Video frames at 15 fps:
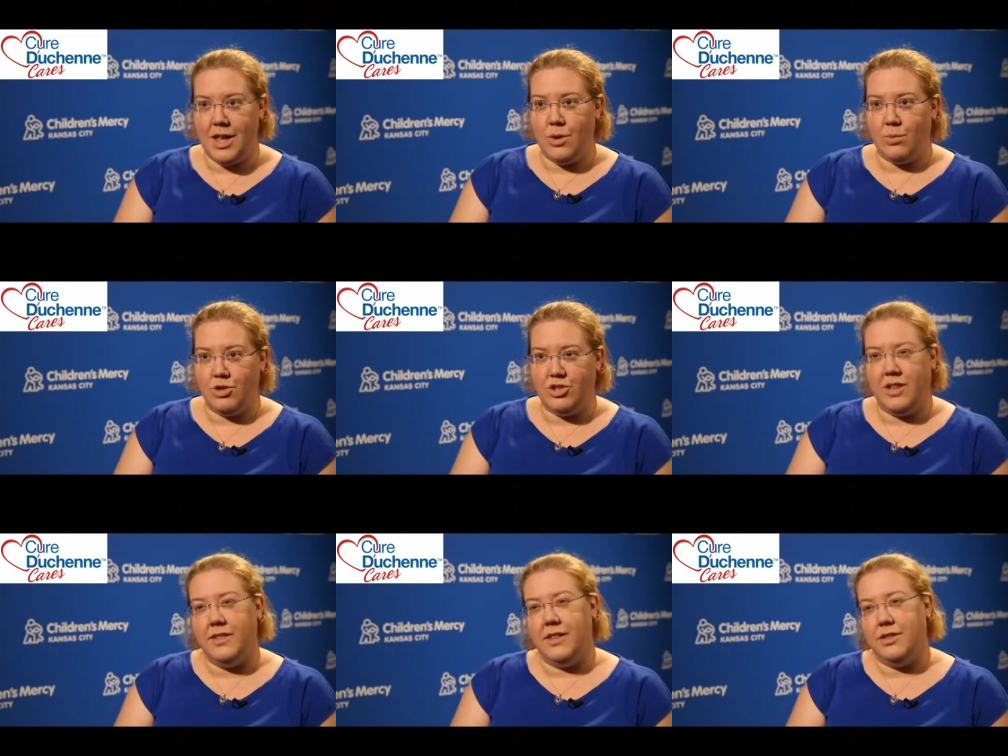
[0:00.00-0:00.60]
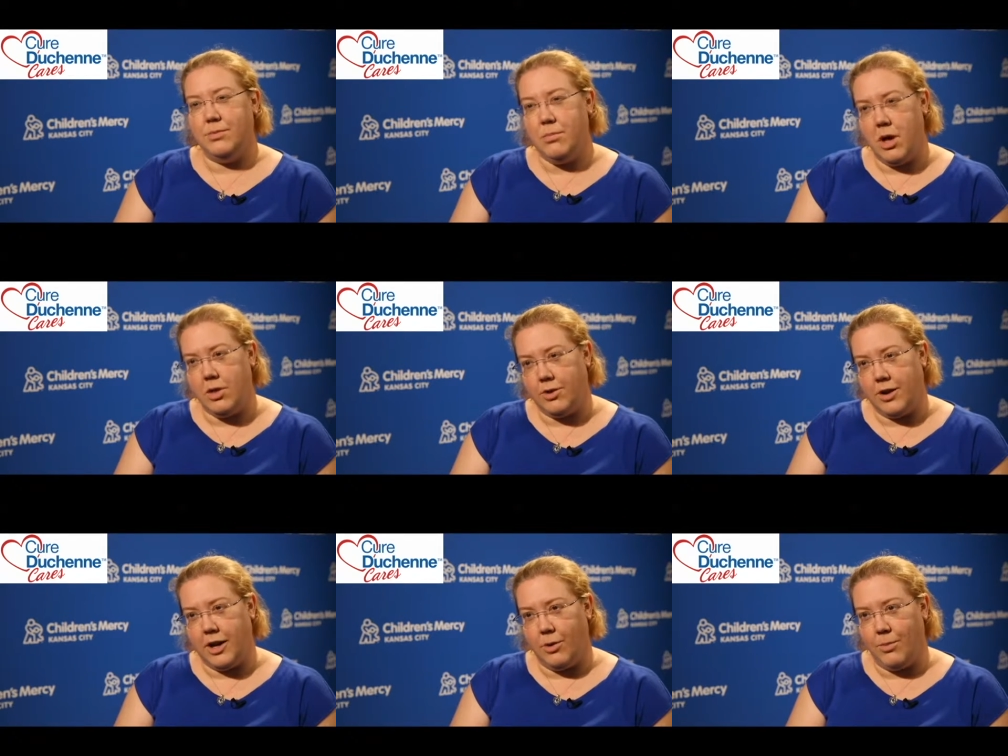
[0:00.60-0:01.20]
which in the
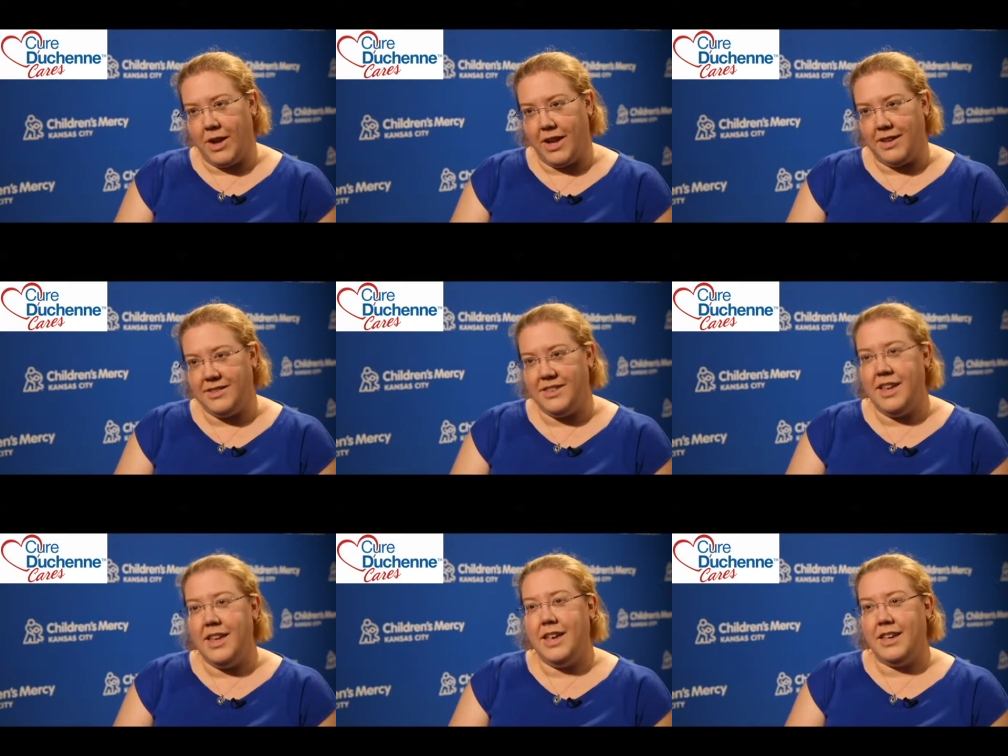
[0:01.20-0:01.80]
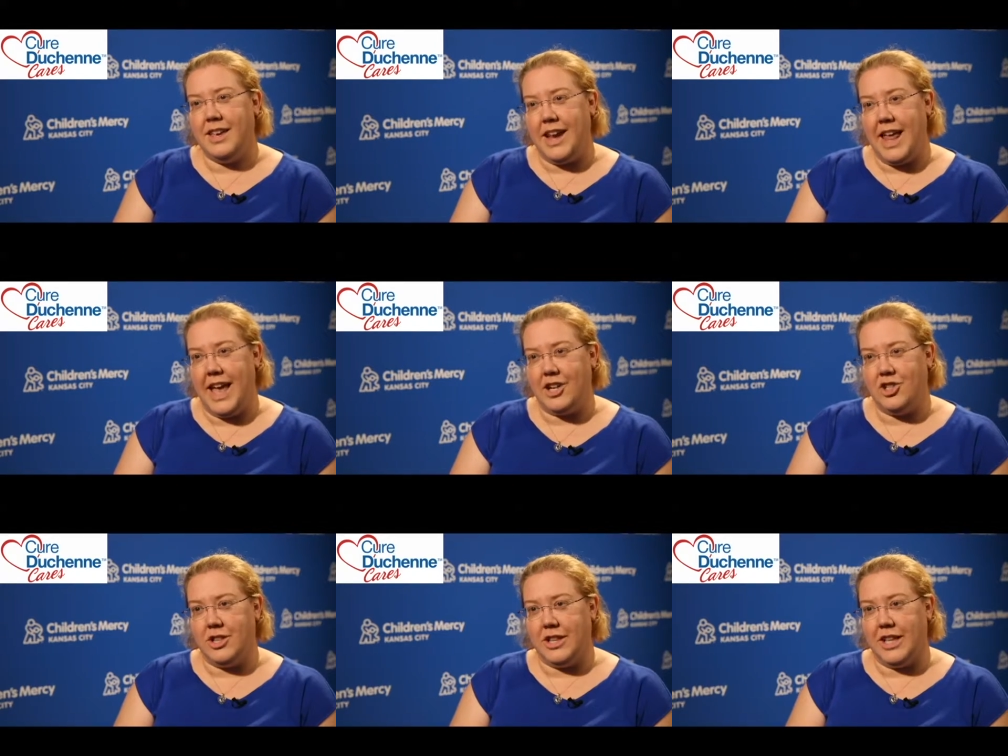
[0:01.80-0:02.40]
smaller airways can
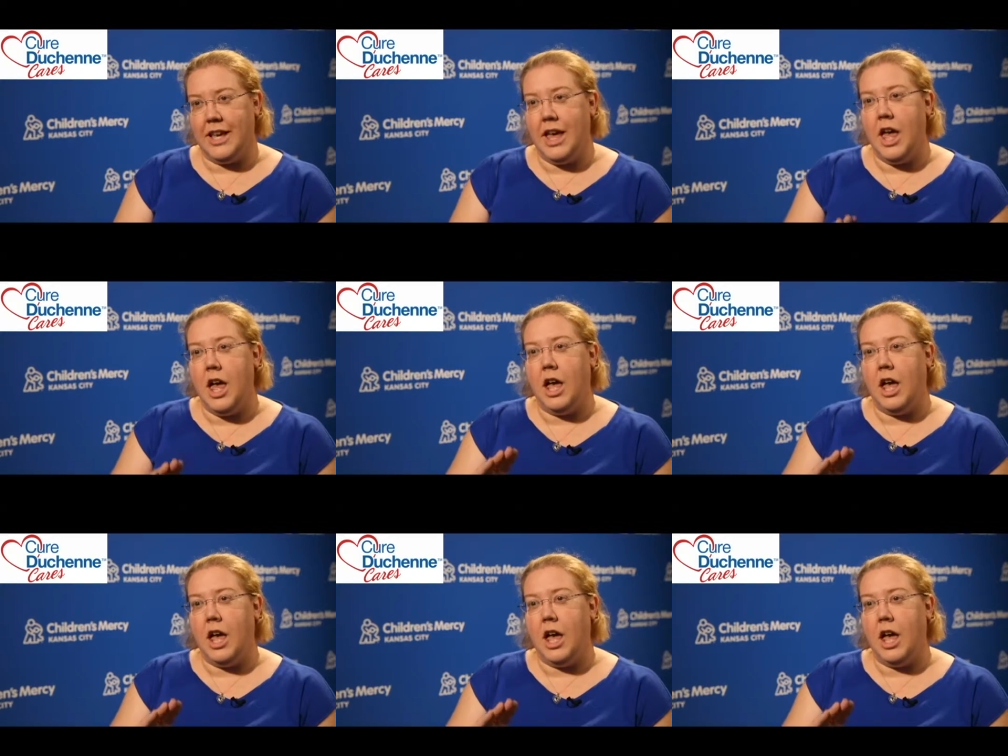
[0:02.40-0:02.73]
actually